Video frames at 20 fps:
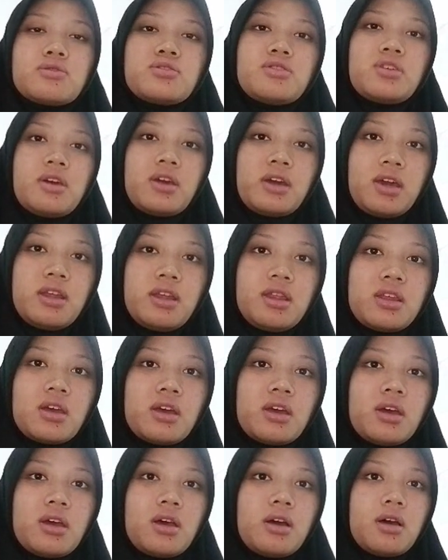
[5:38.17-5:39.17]
with
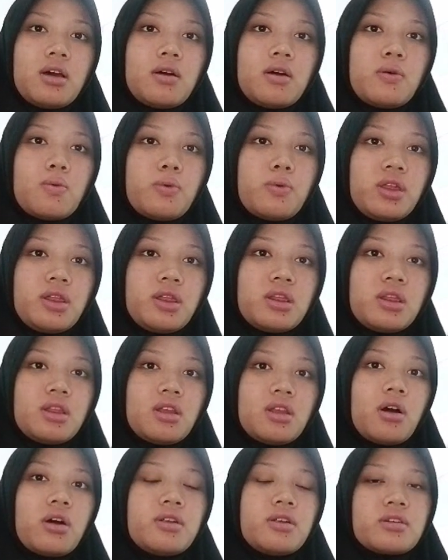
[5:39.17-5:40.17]
cognitive theories
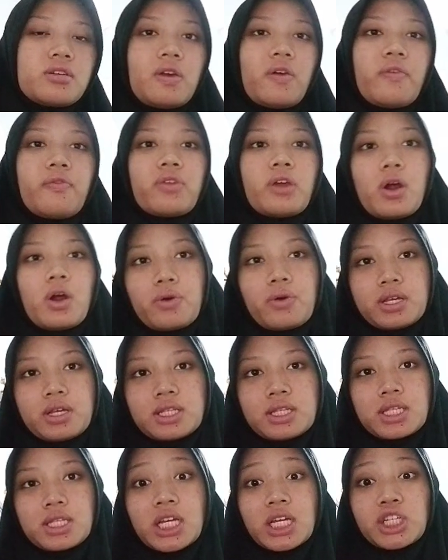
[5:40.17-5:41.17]
such as
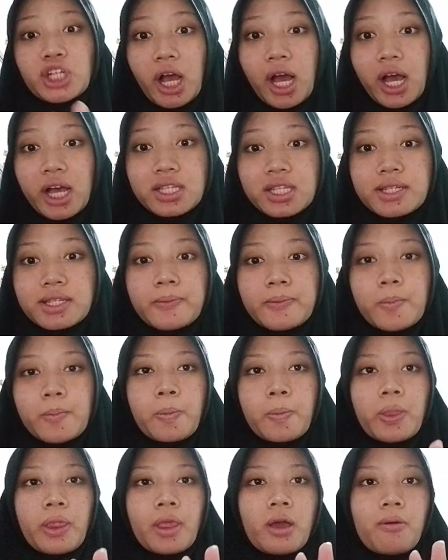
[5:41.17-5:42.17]
problem-based
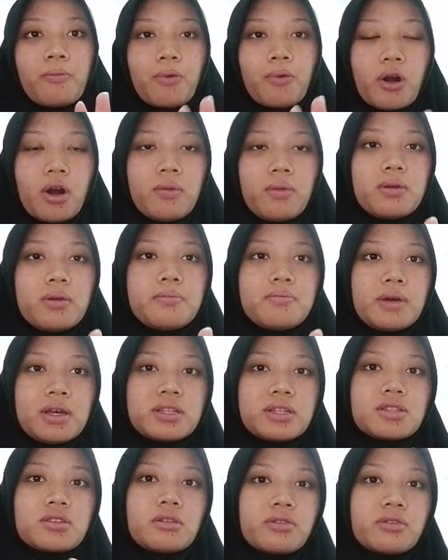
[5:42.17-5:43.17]
learning and
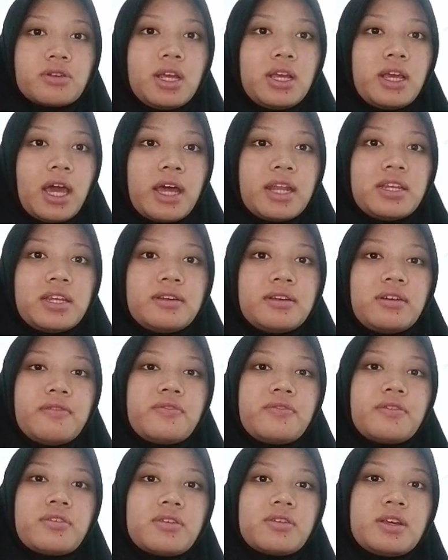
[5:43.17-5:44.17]
discovery
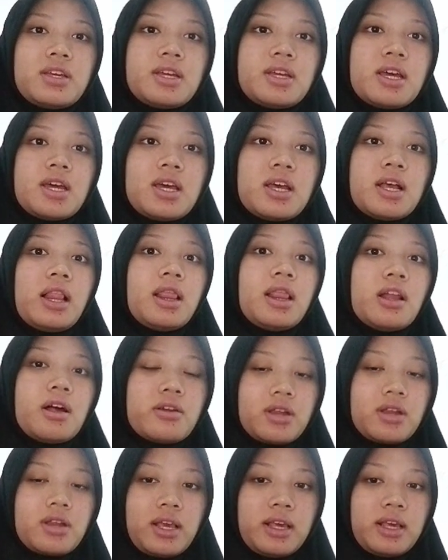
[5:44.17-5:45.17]
learning,
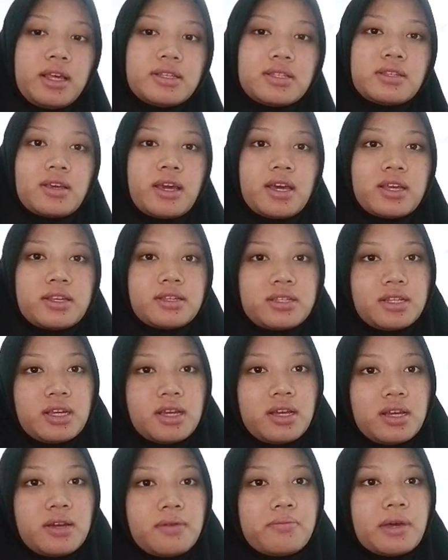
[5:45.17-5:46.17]
suggesting methods
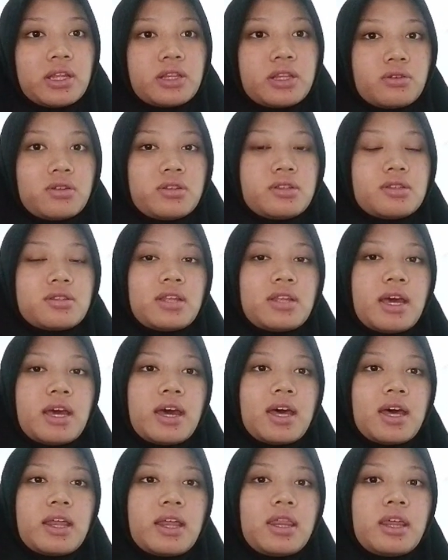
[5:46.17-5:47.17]
that could
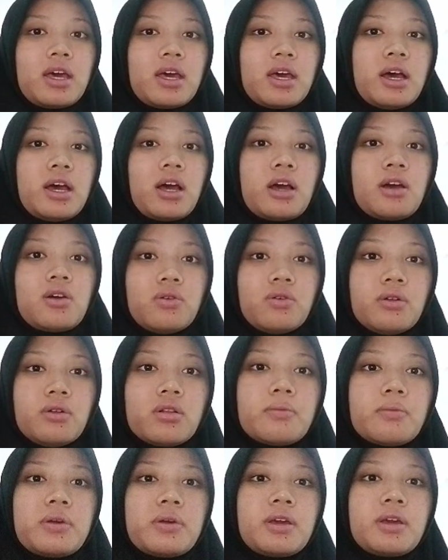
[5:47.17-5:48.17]
be implemented
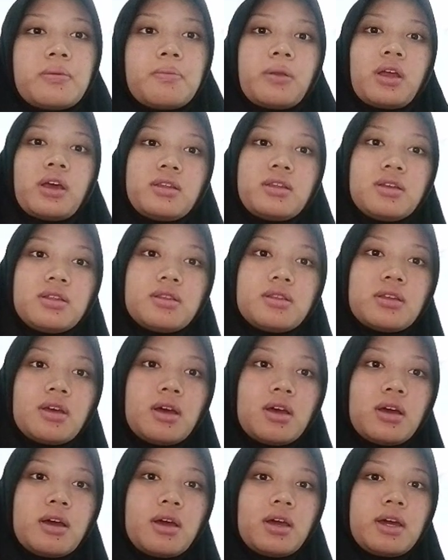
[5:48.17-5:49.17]
in the
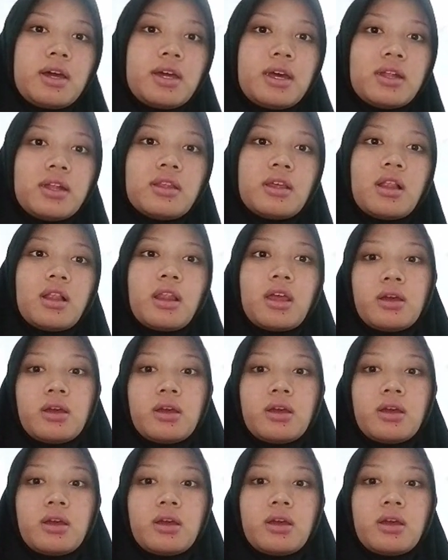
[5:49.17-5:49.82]
language classroom.